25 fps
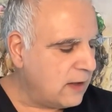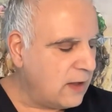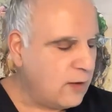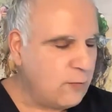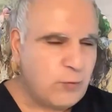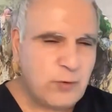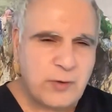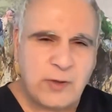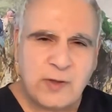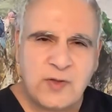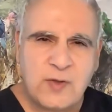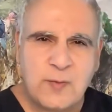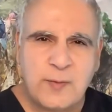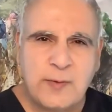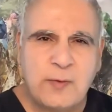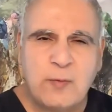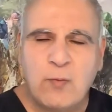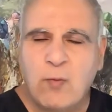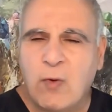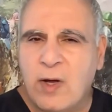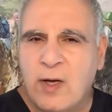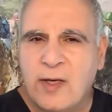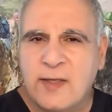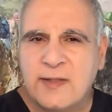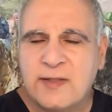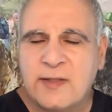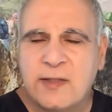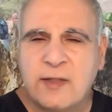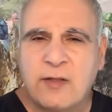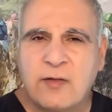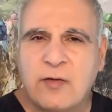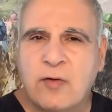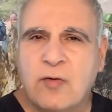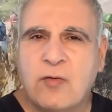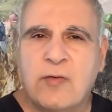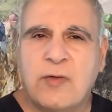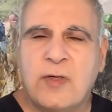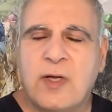And we're not to be wise in
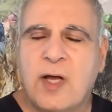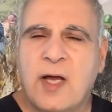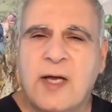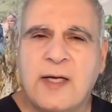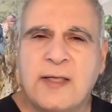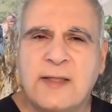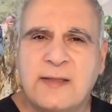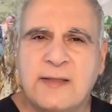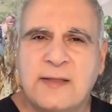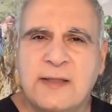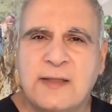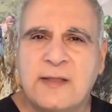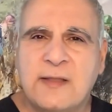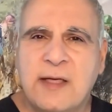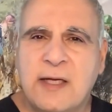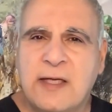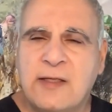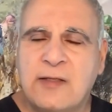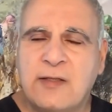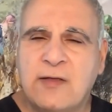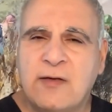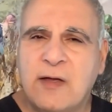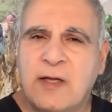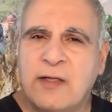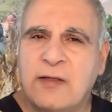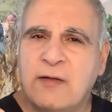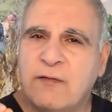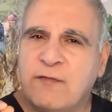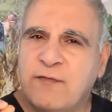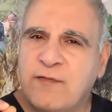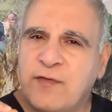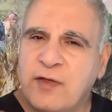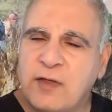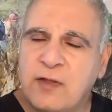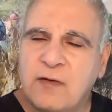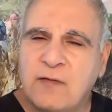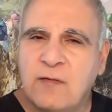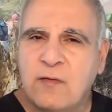our own eyes. And, and, and the
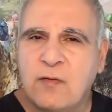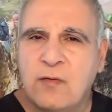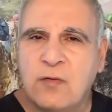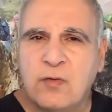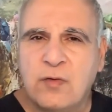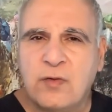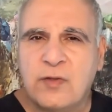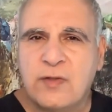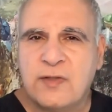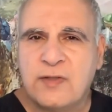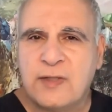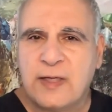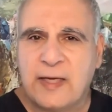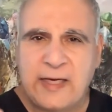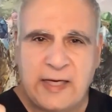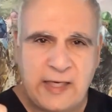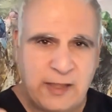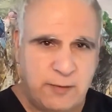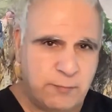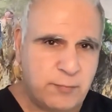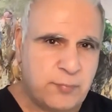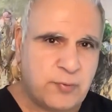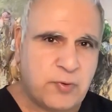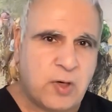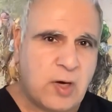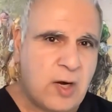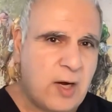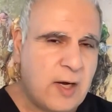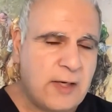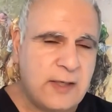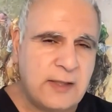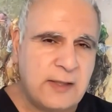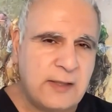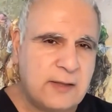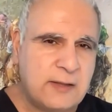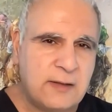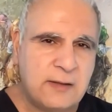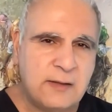fear of the Lord is to hate
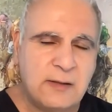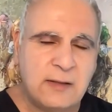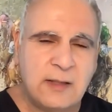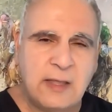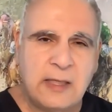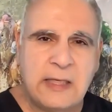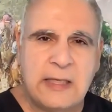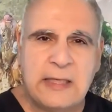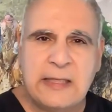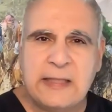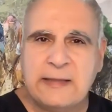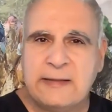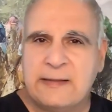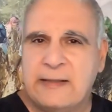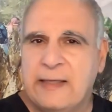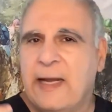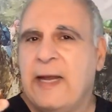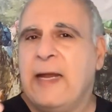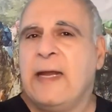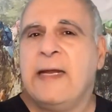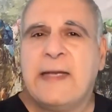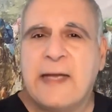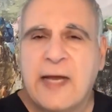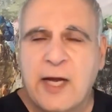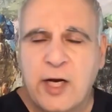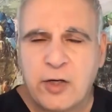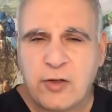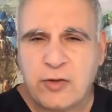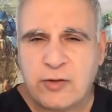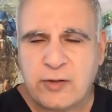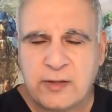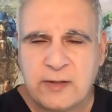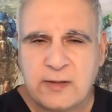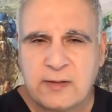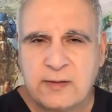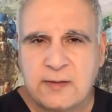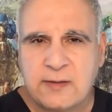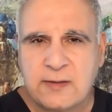pride, to hate
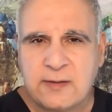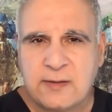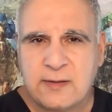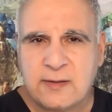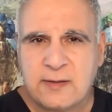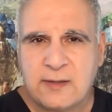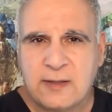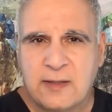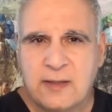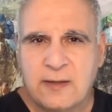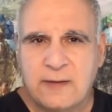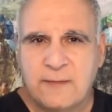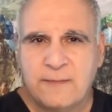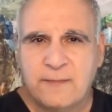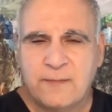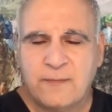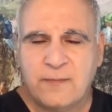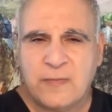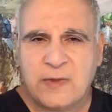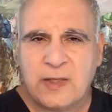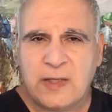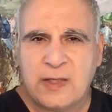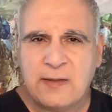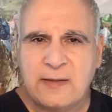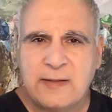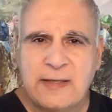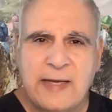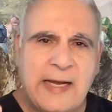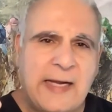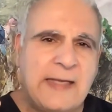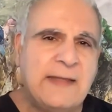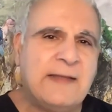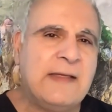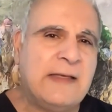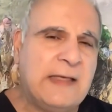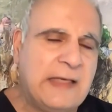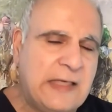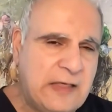arrogance, to
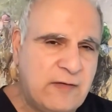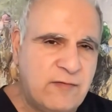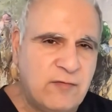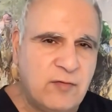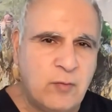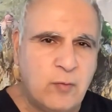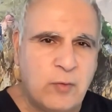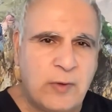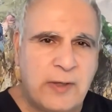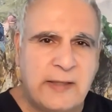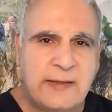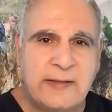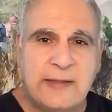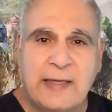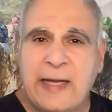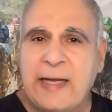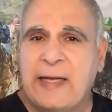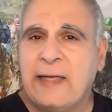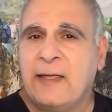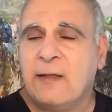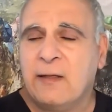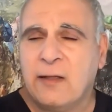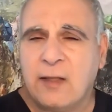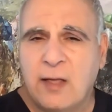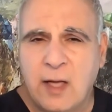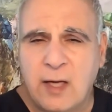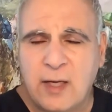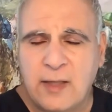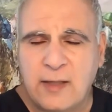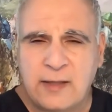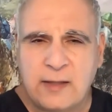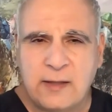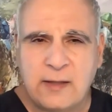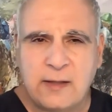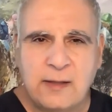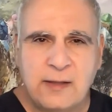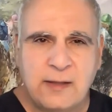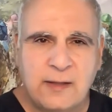hate the evil way, to hate
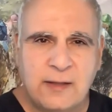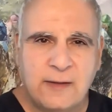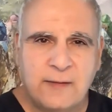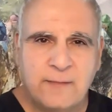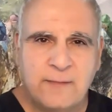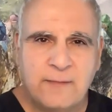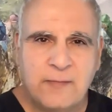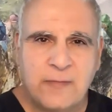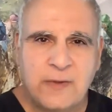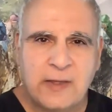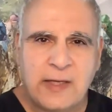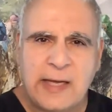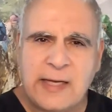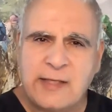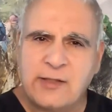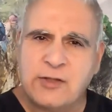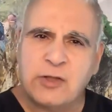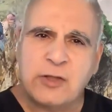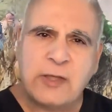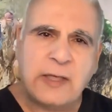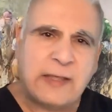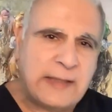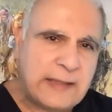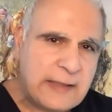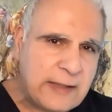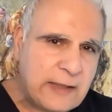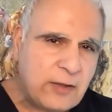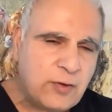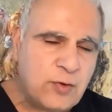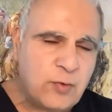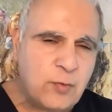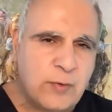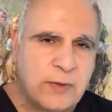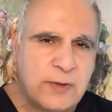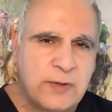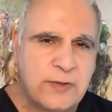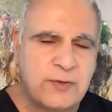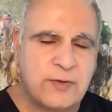lying, and to cling
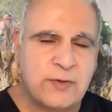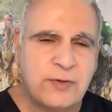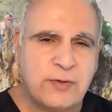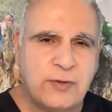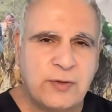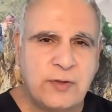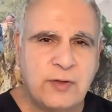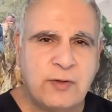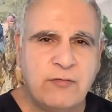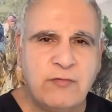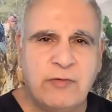to what is good.